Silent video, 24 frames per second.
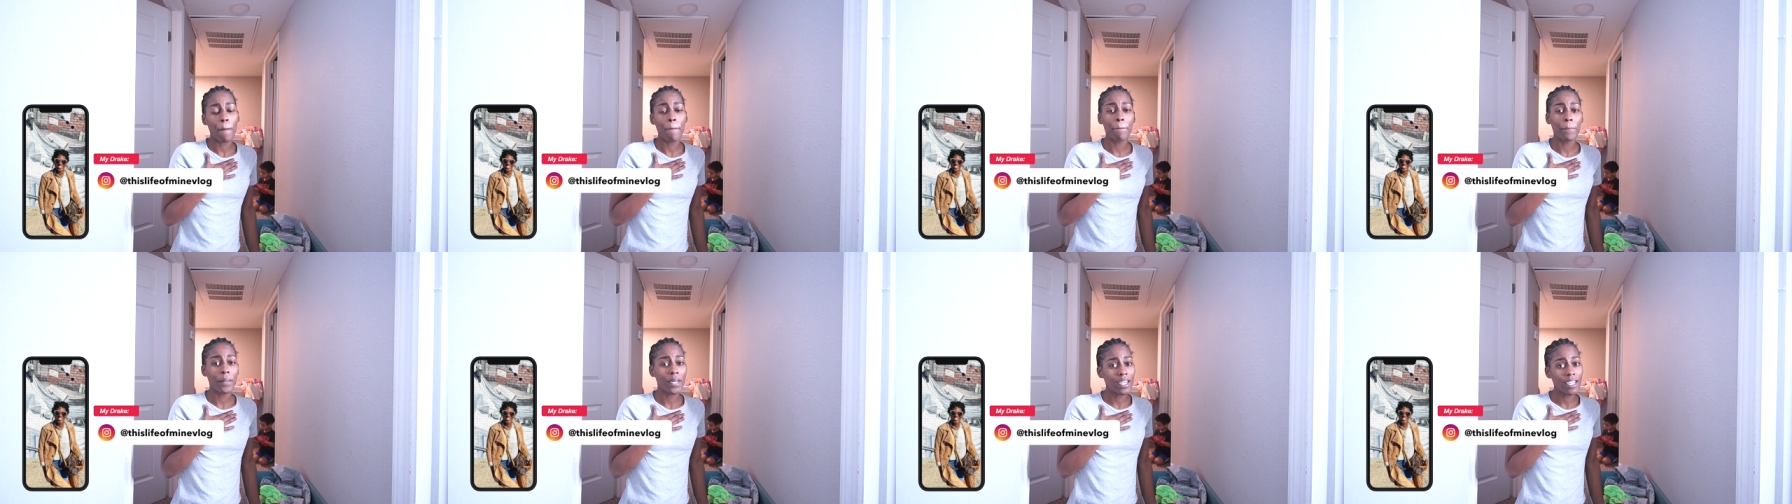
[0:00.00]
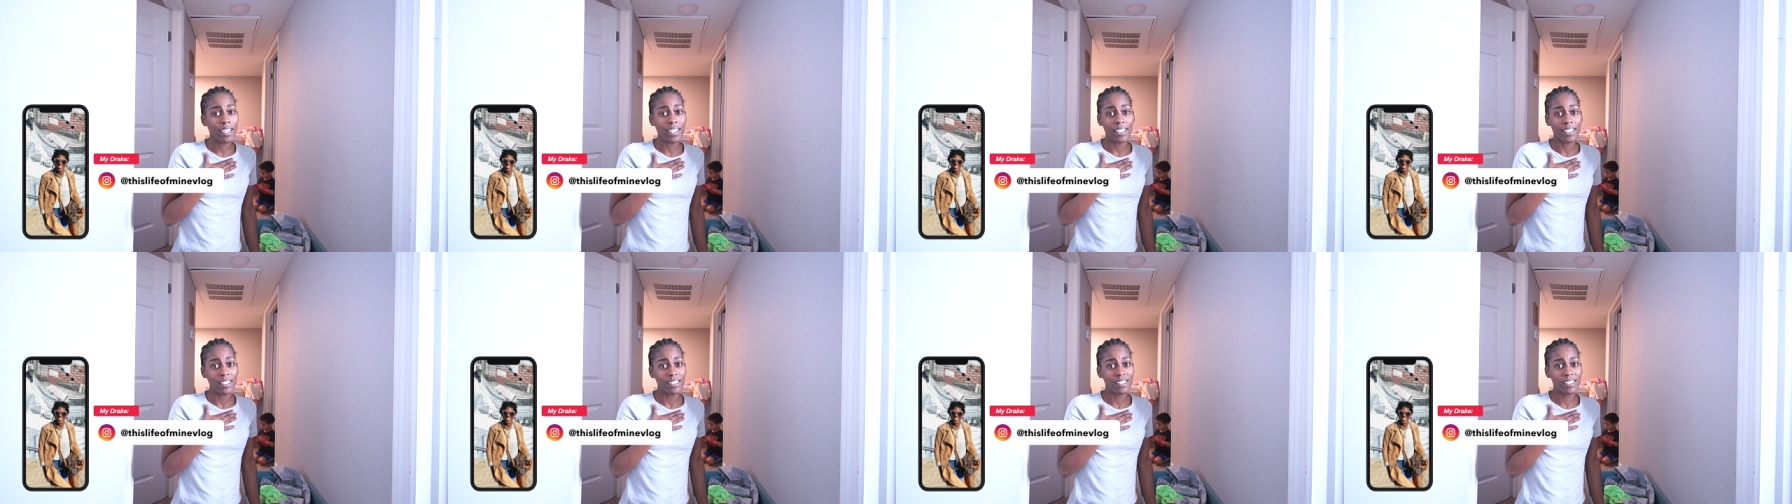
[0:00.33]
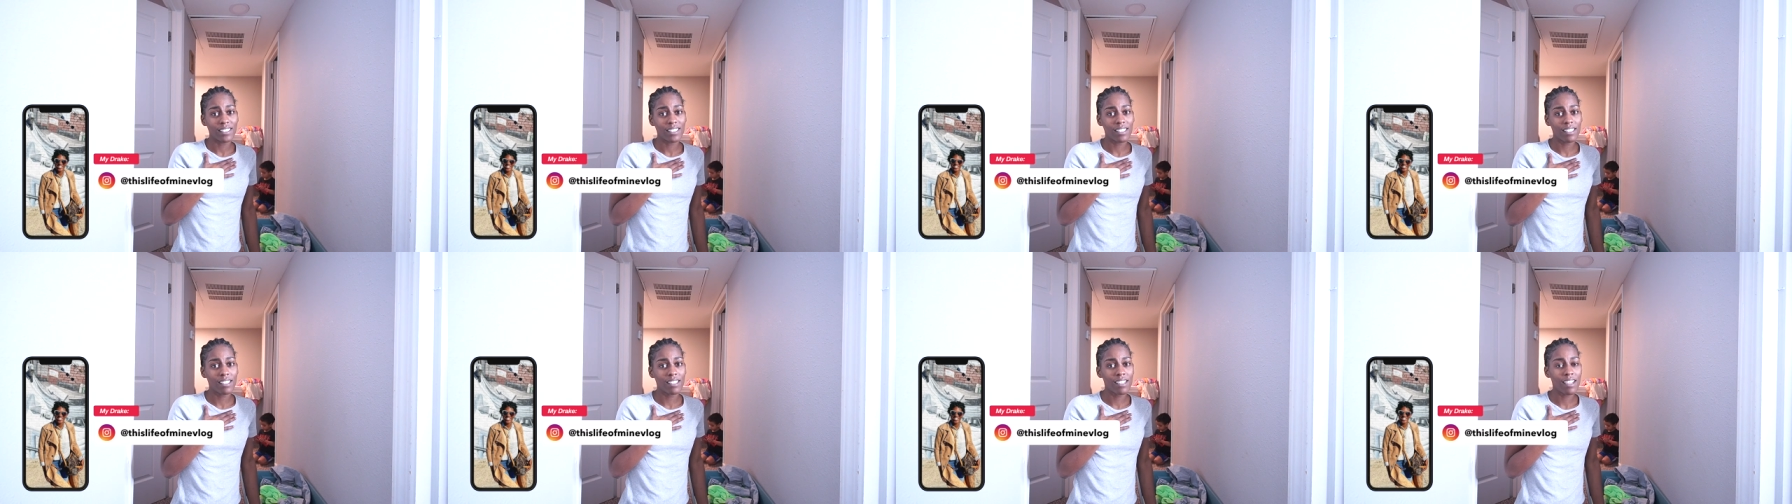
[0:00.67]
but
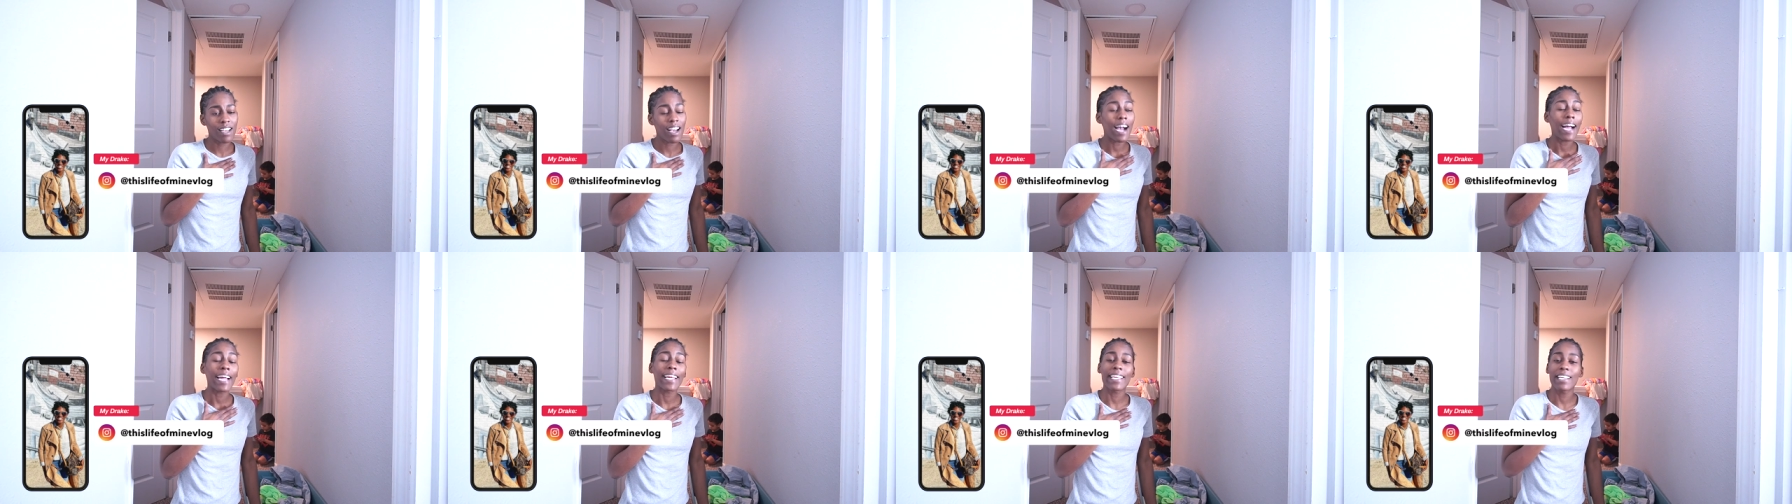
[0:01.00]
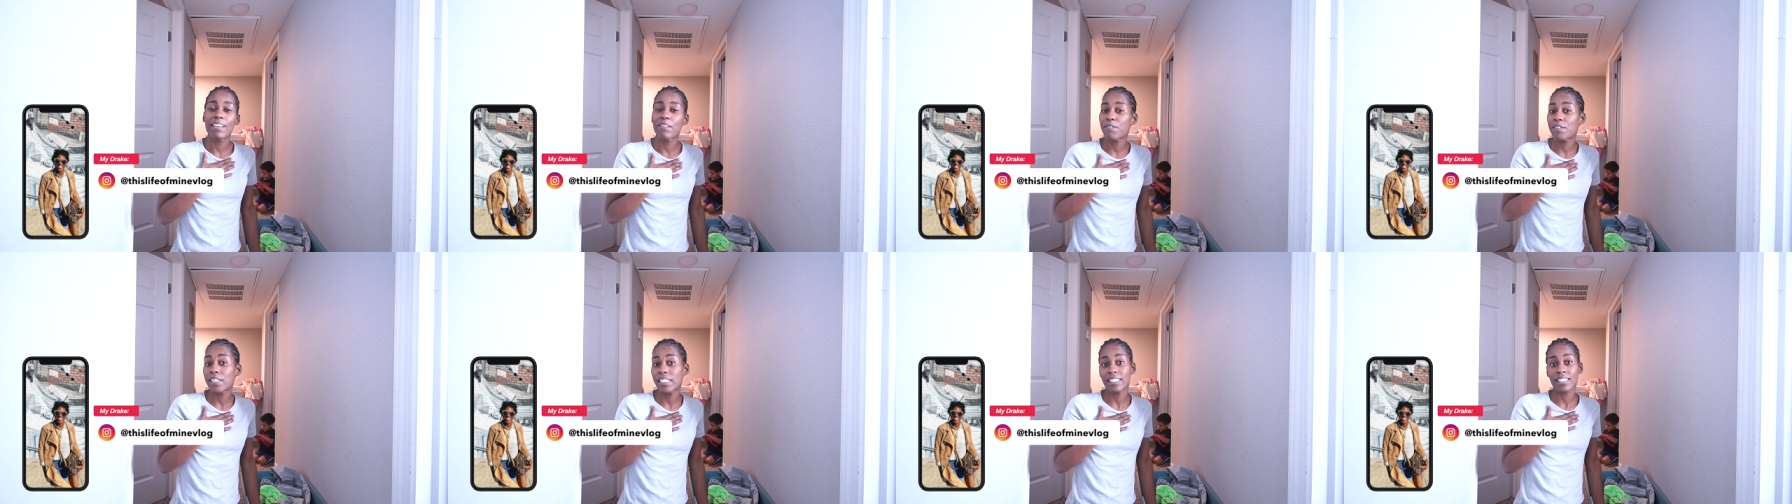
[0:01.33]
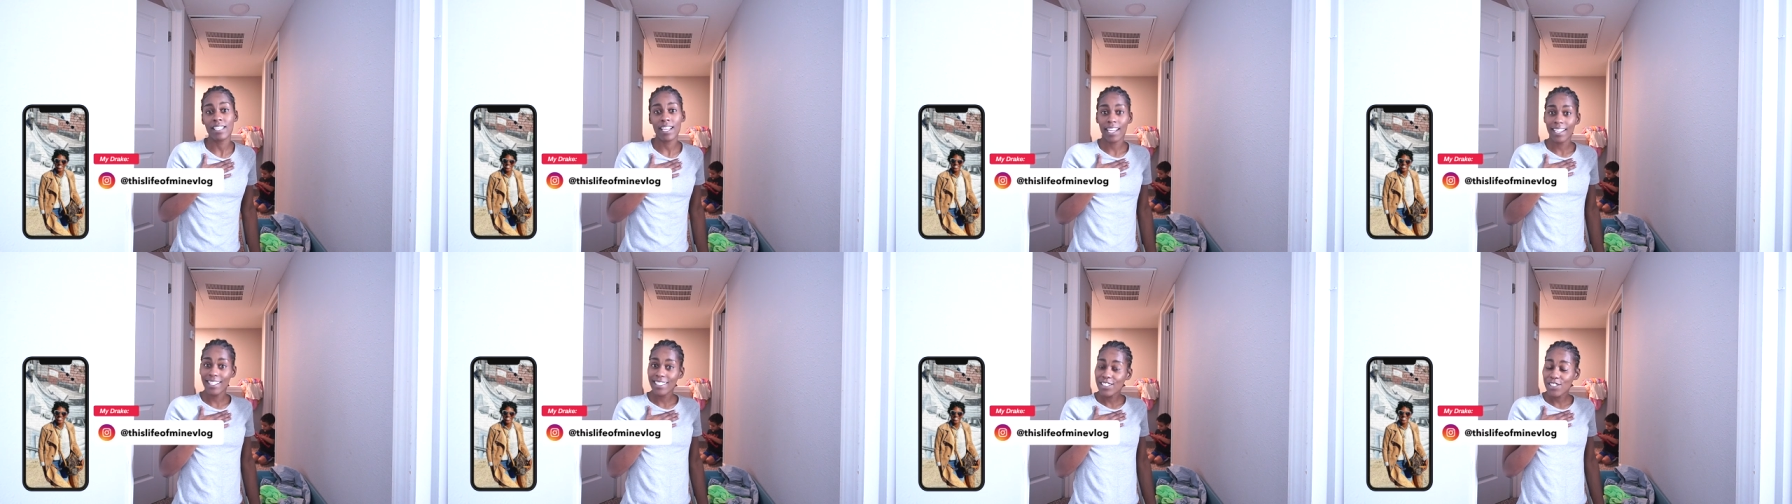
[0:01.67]
I am
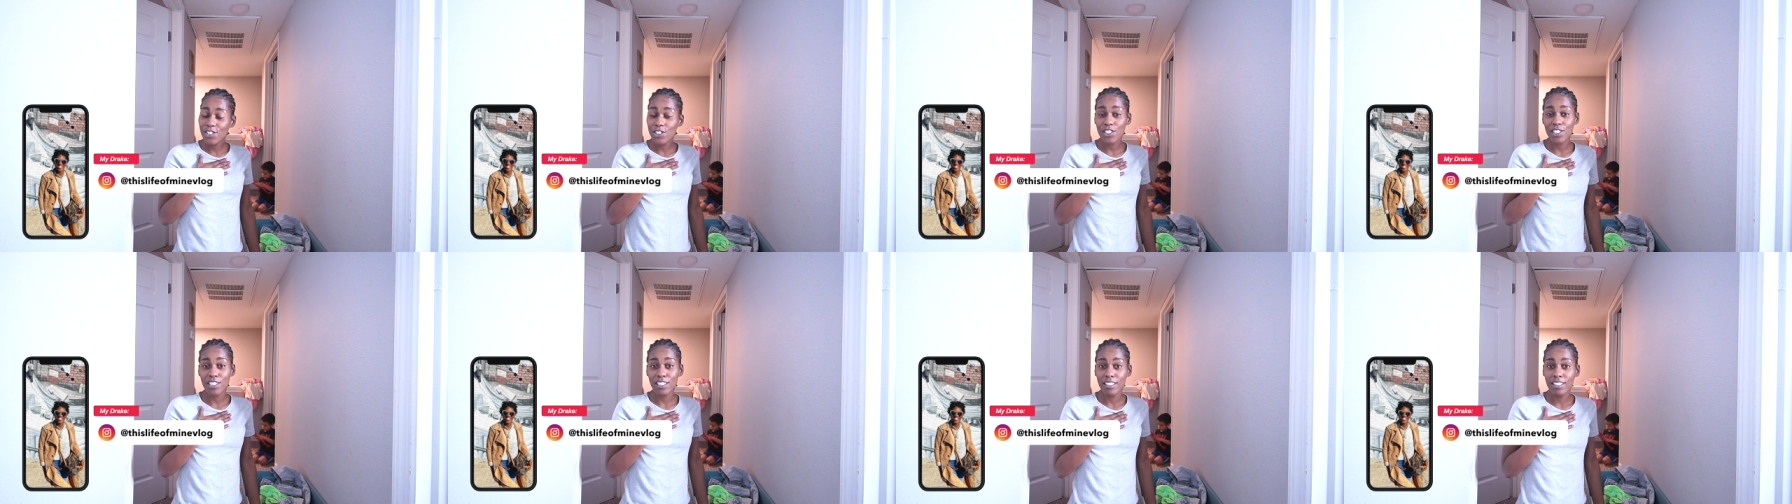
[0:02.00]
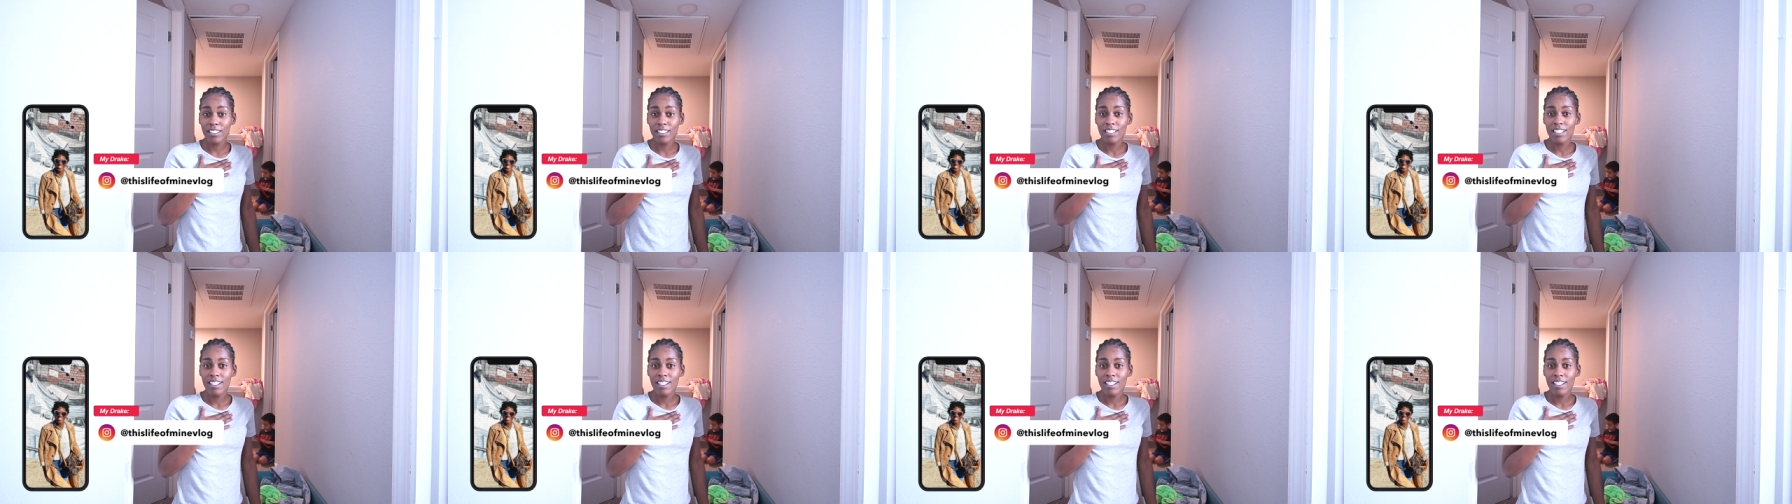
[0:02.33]
Vantazia.